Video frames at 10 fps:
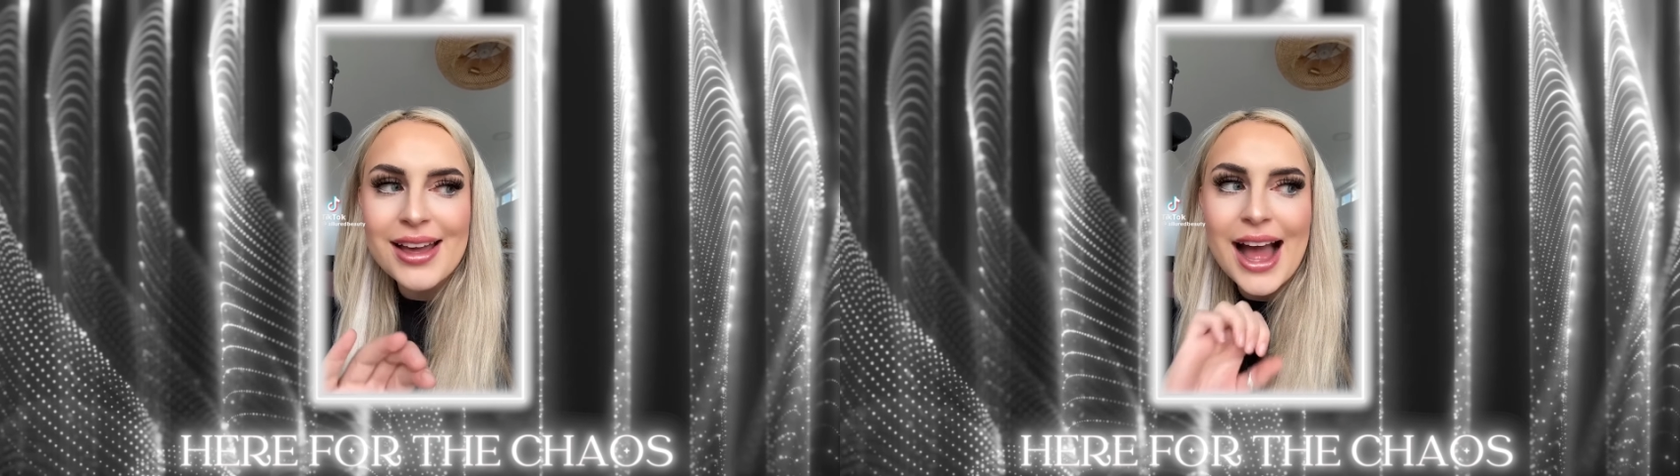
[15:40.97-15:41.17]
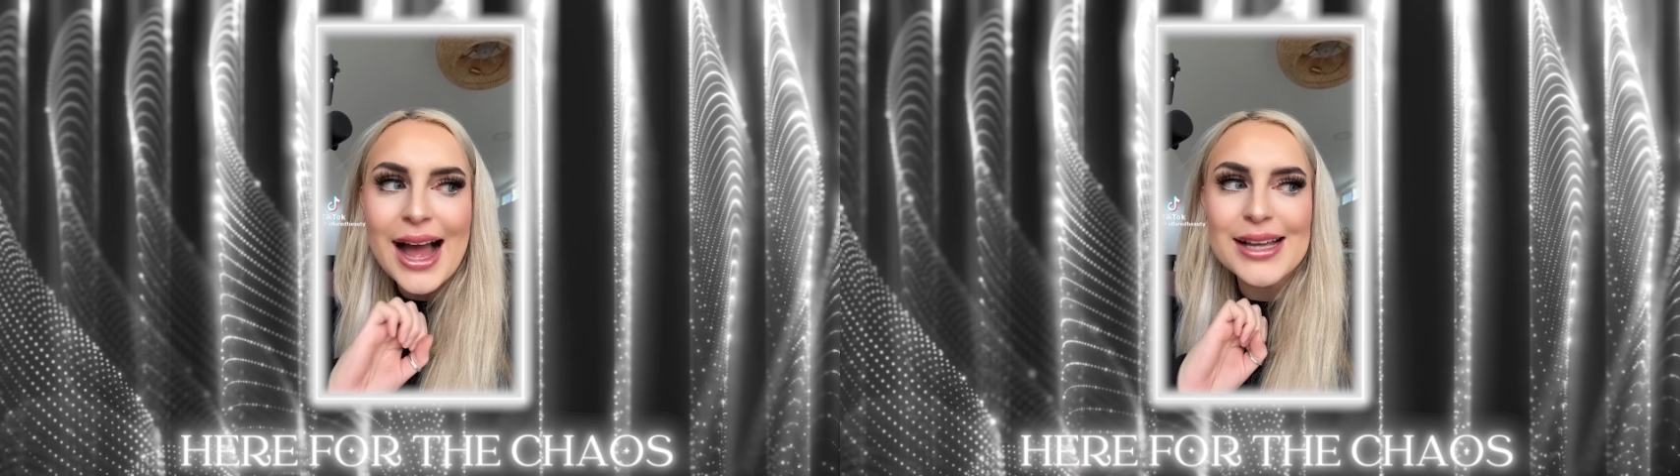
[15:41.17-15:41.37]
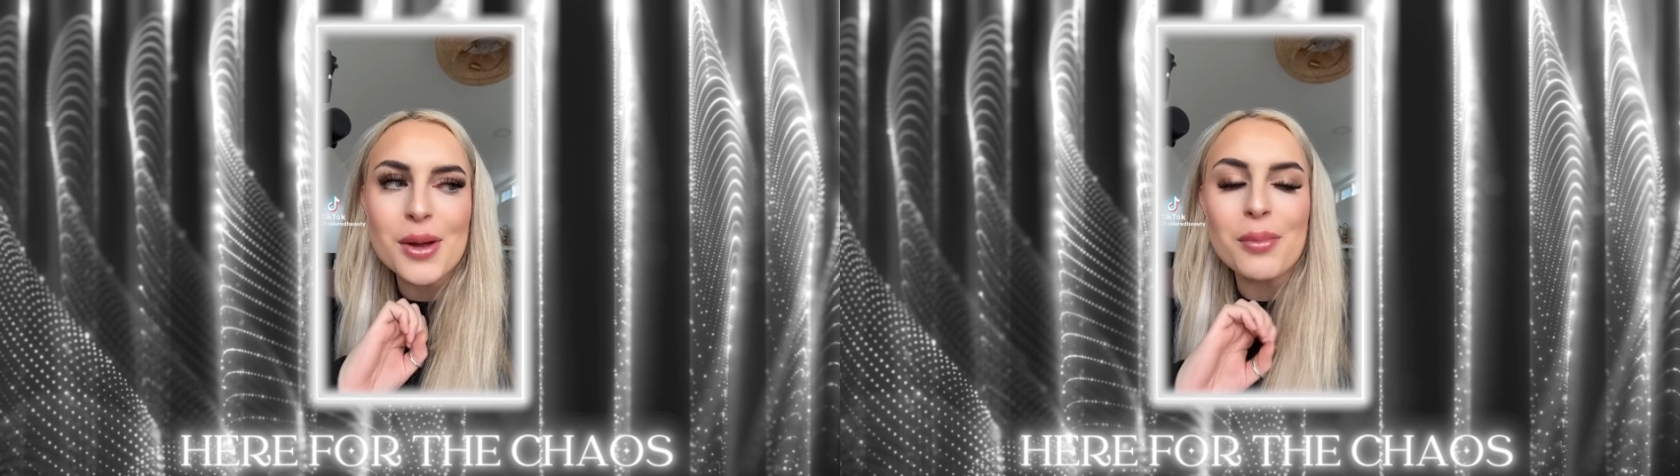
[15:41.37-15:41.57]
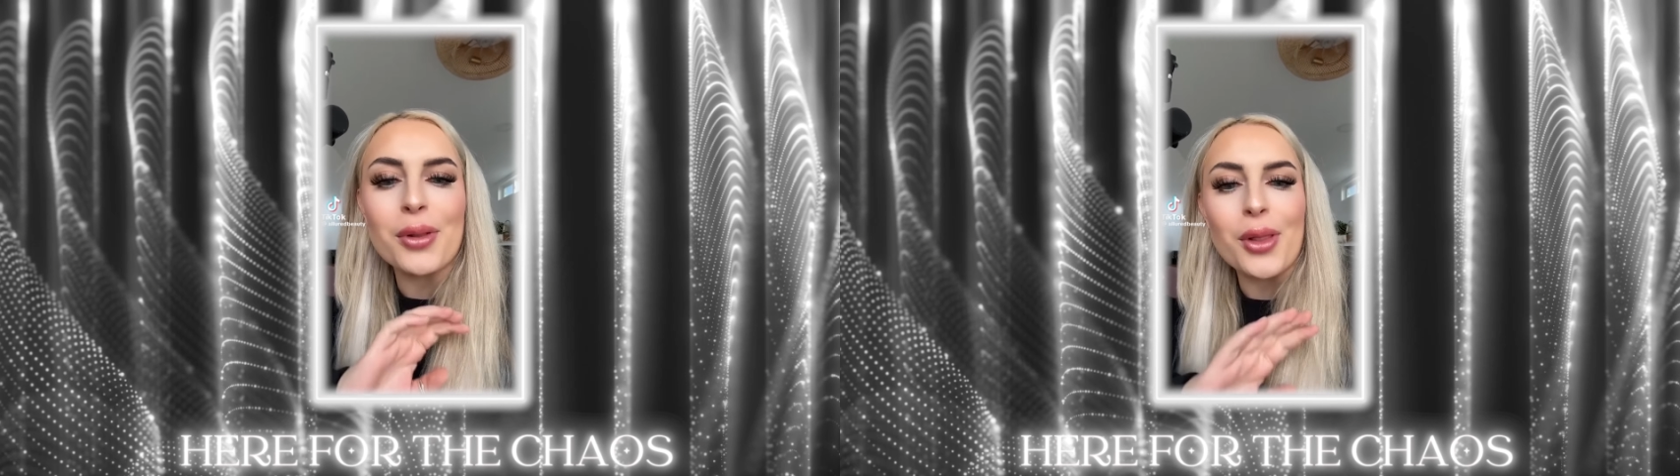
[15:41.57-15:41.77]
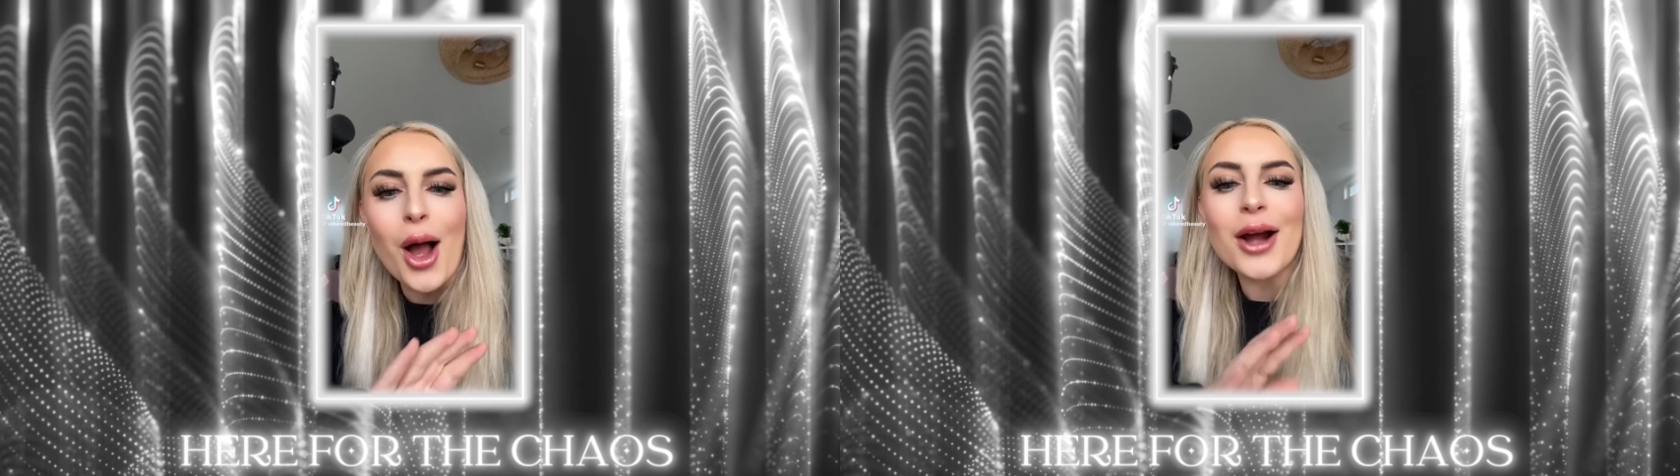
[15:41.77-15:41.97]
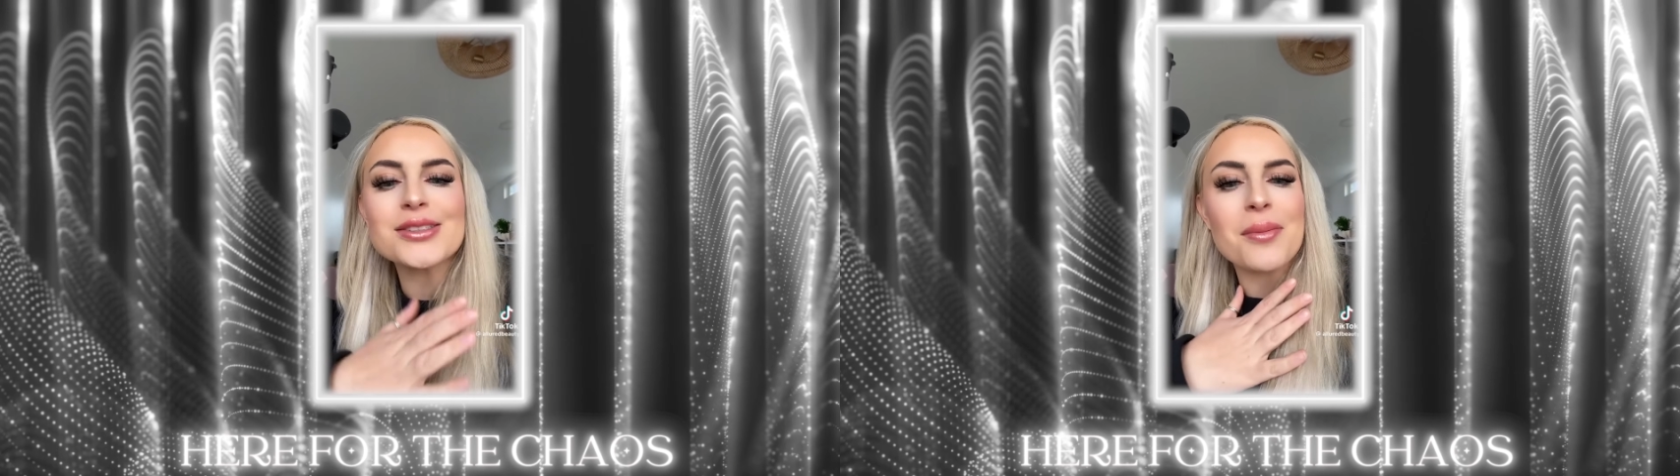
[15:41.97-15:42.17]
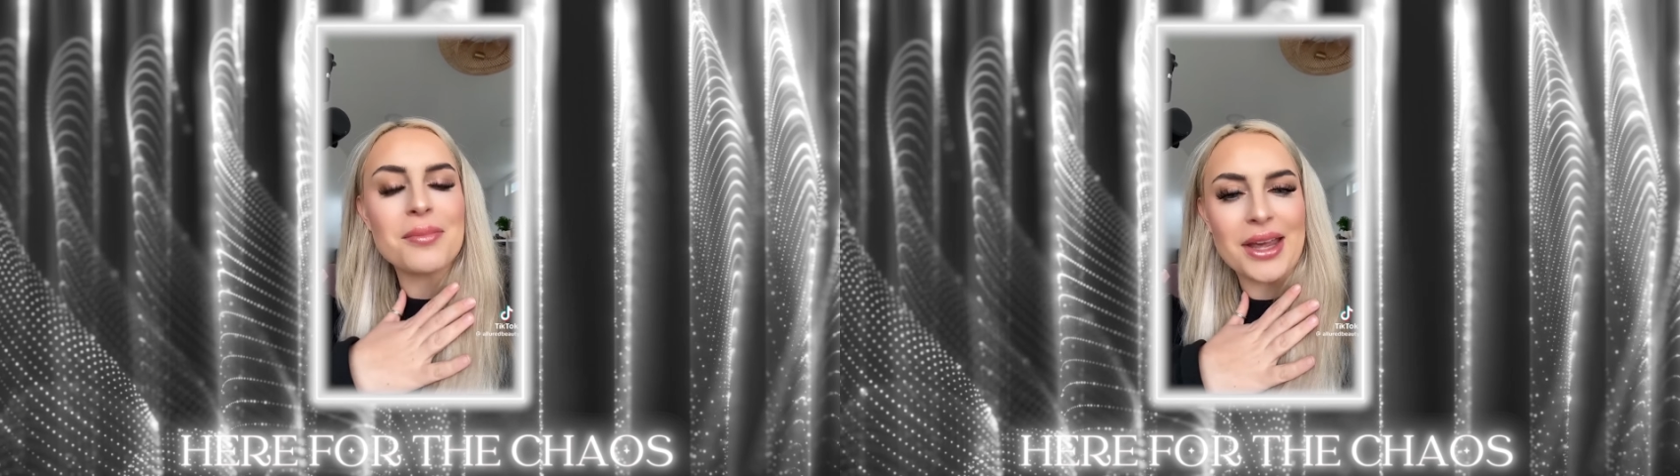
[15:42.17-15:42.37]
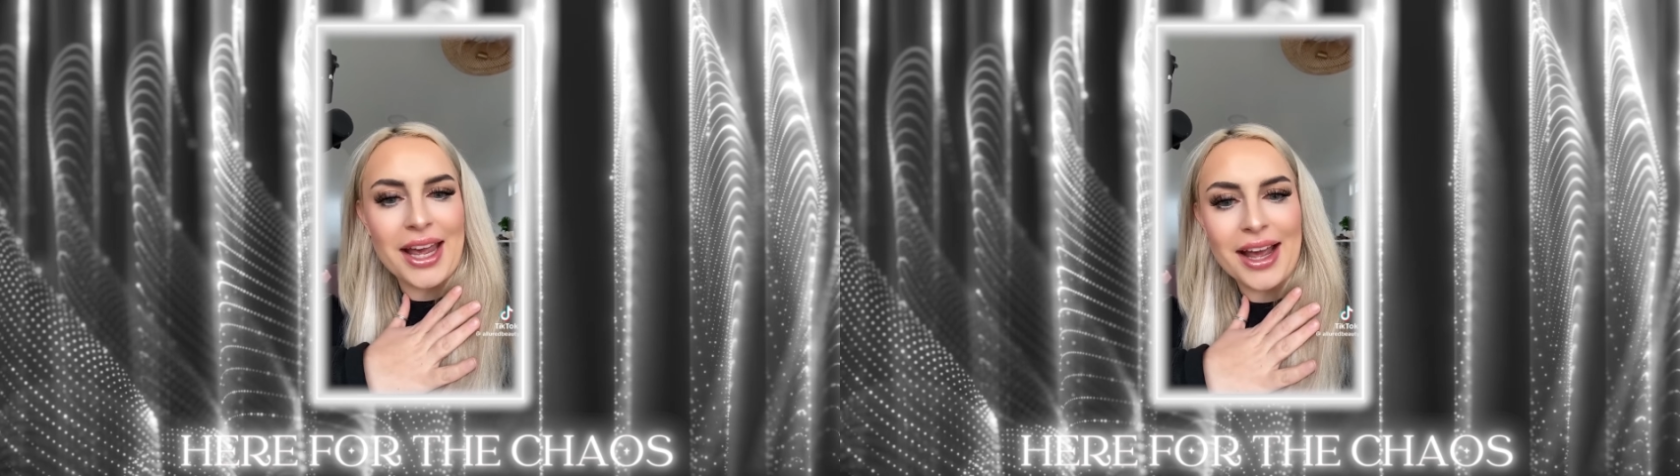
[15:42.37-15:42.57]
has blocked
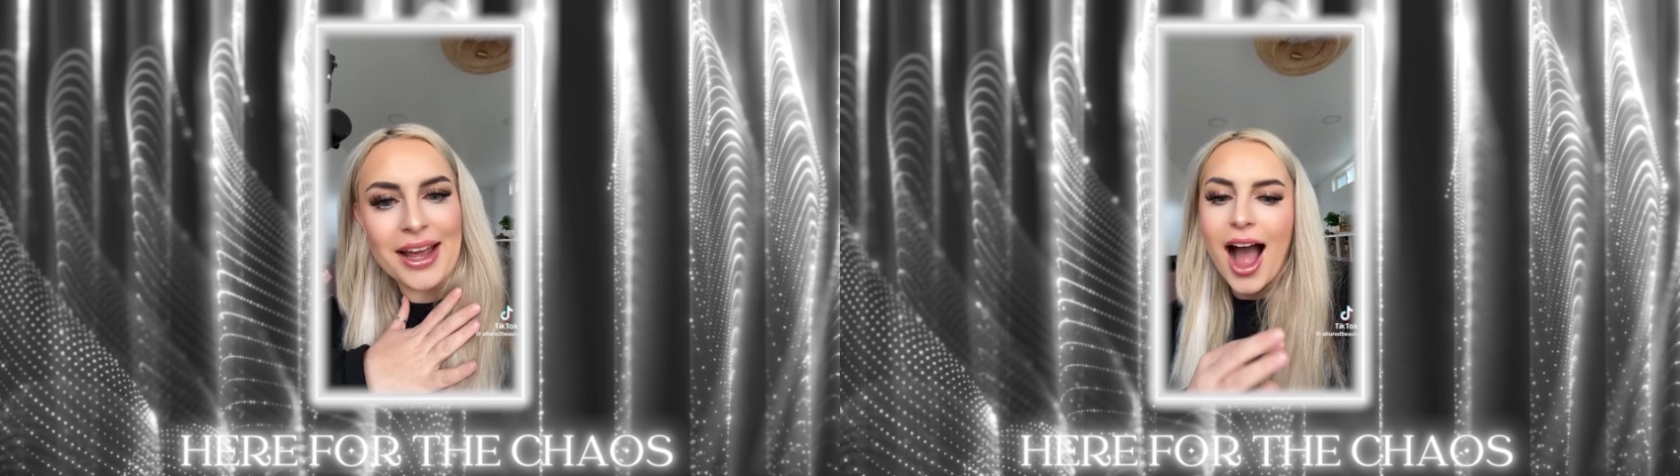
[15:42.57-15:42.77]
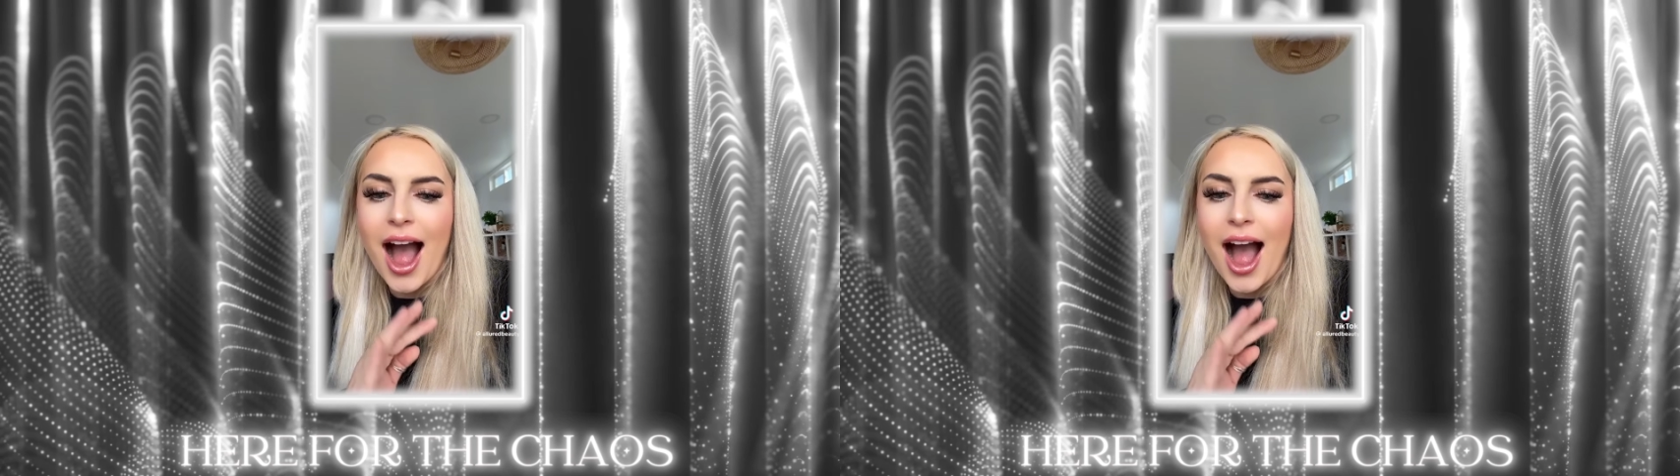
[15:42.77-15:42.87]
me.